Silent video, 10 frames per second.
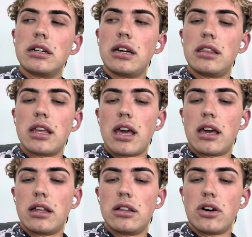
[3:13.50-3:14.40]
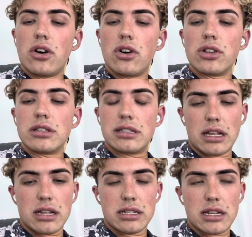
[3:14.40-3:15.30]
And then on
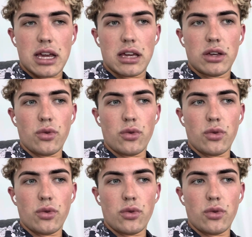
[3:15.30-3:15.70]
Sunday,